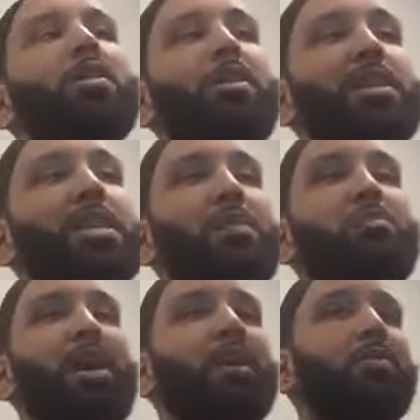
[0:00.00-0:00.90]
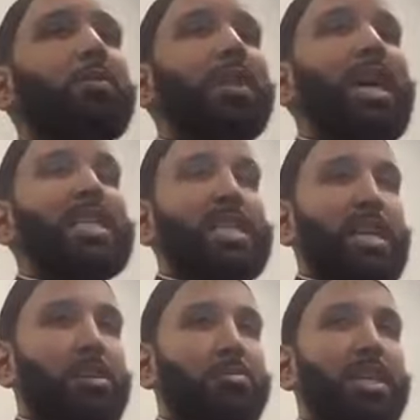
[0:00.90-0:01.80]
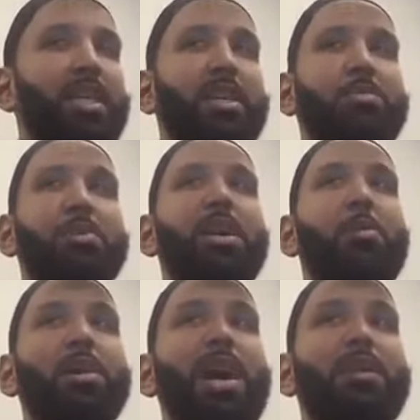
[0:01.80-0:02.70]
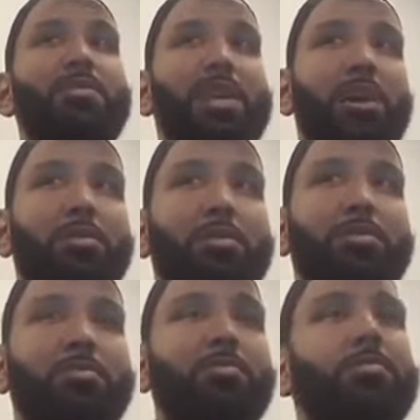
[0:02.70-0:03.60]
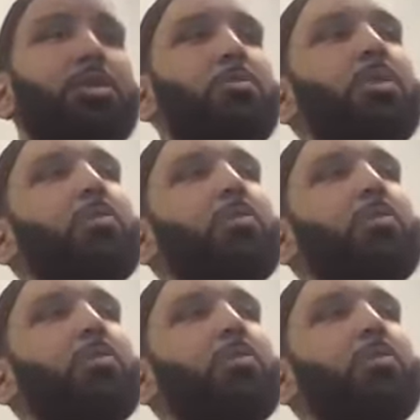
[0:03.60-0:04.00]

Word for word: There is a break from class next week. Next week I'll be out of town, so